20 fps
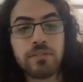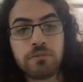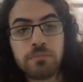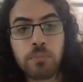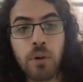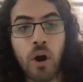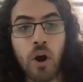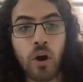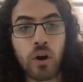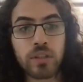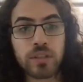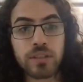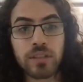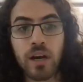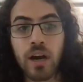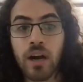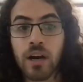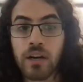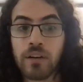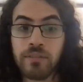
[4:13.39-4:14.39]
part
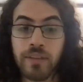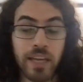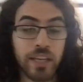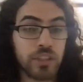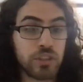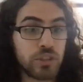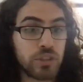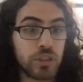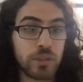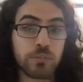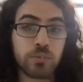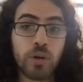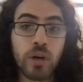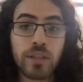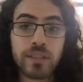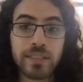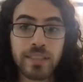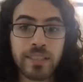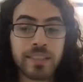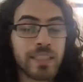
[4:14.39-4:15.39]
of engineering
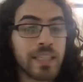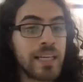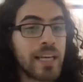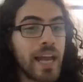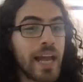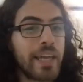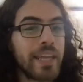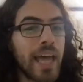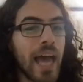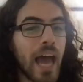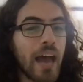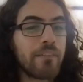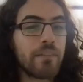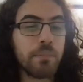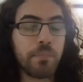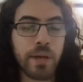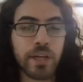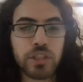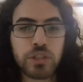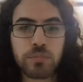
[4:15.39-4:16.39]
process and have a
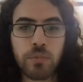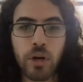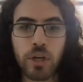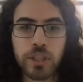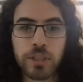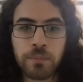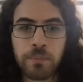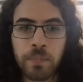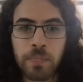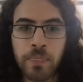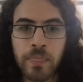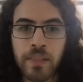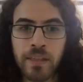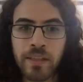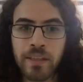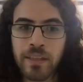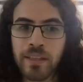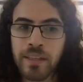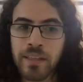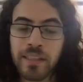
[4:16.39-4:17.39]
benchmark.
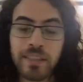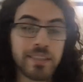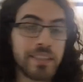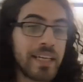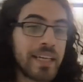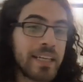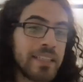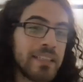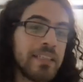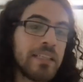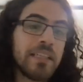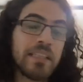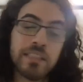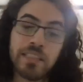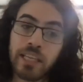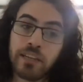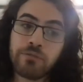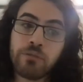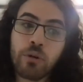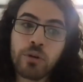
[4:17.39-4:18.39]
Then
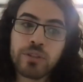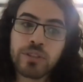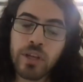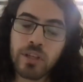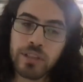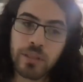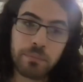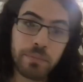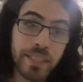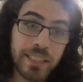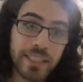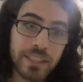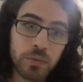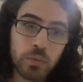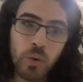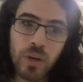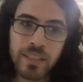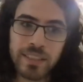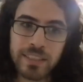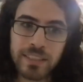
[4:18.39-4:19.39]
they focus on the biggest
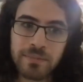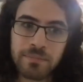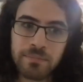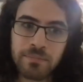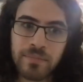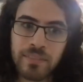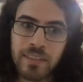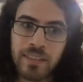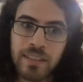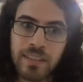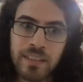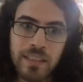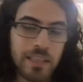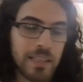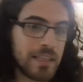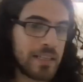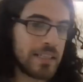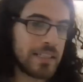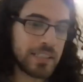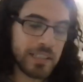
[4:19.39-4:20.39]
ones.
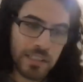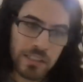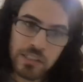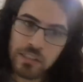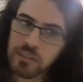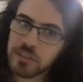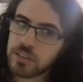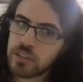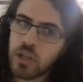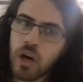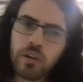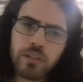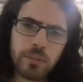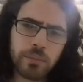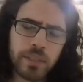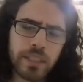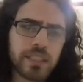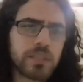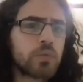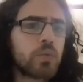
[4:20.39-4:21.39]
Solve the
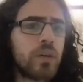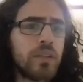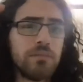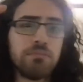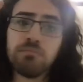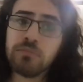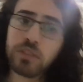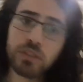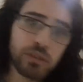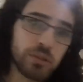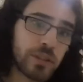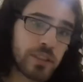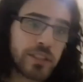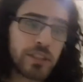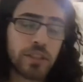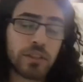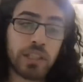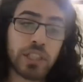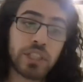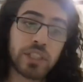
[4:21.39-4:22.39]
biggest one during
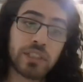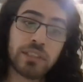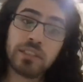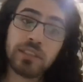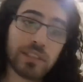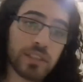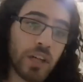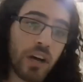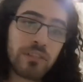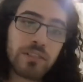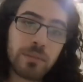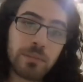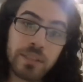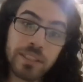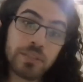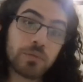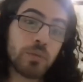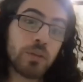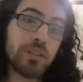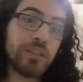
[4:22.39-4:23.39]
iteration. Solve the
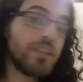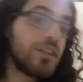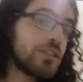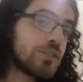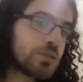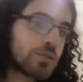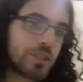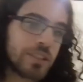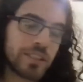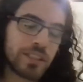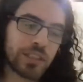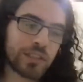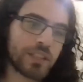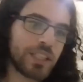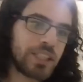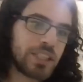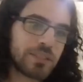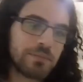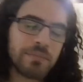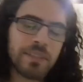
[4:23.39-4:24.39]
biggest one during
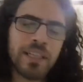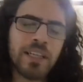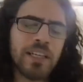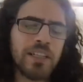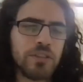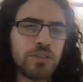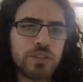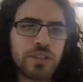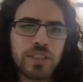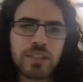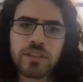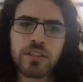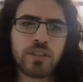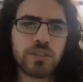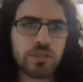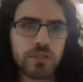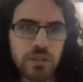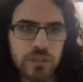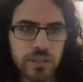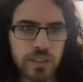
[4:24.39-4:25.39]
iteration. You just
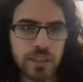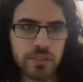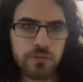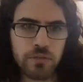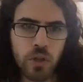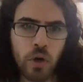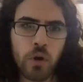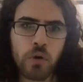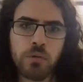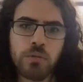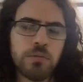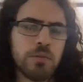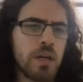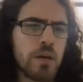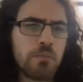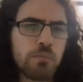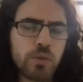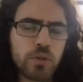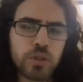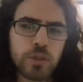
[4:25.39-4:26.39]
continue this flow
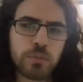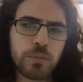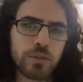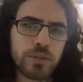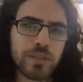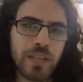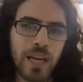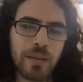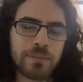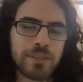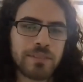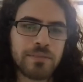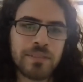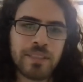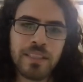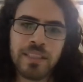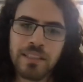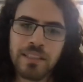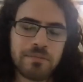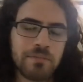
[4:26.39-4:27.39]
multiple times.
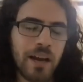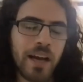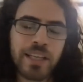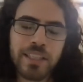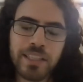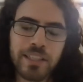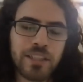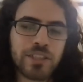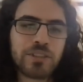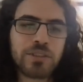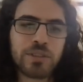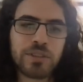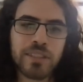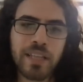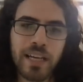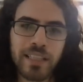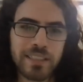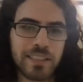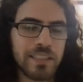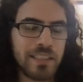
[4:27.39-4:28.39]
I can ensure
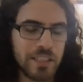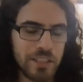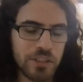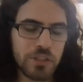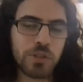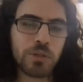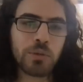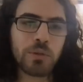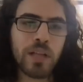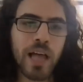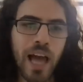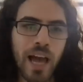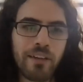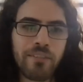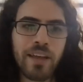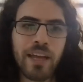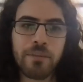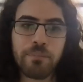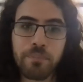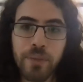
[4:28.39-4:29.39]
that you will
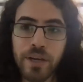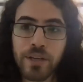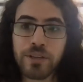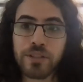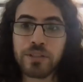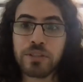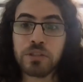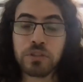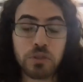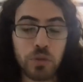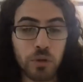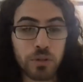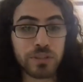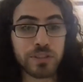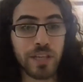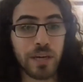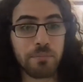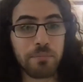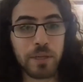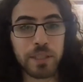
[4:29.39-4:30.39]
have a better North
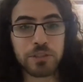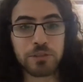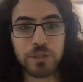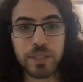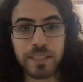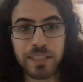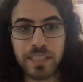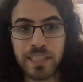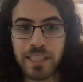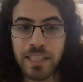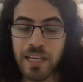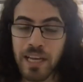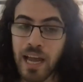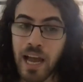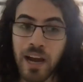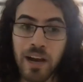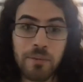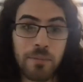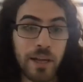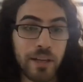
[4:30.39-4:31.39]
Star metric
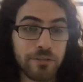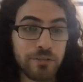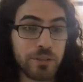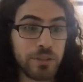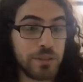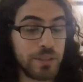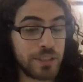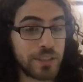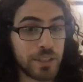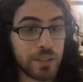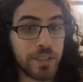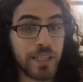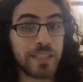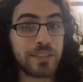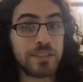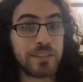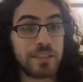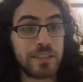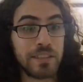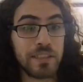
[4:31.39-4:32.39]
if you
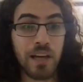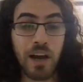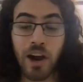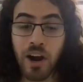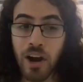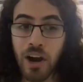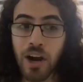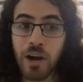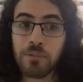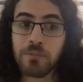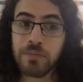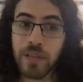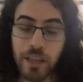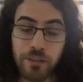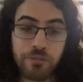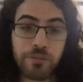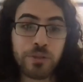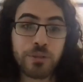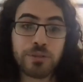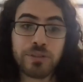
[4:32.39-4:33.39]
iterate a
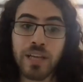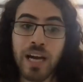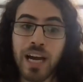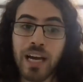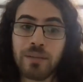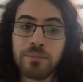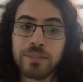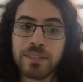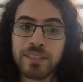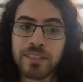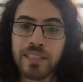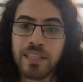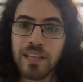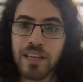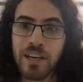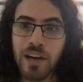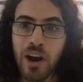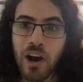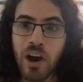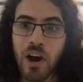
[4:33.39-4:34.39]
few times
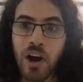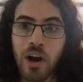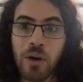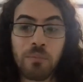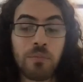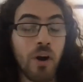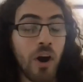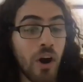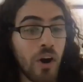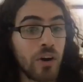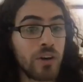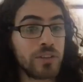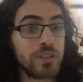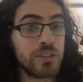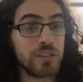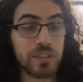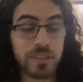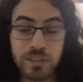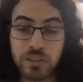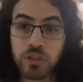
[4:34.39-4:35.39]

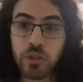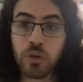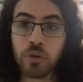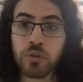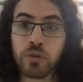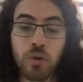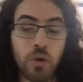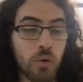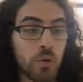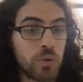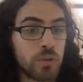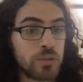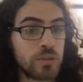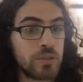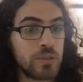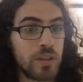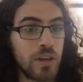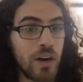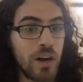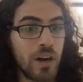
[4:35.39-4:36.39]
on your goals,
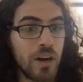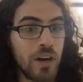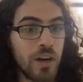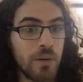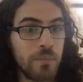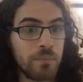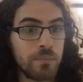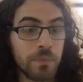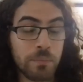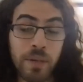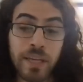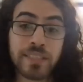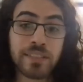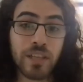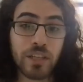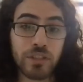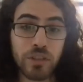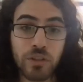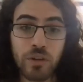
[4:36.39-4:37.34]
based on your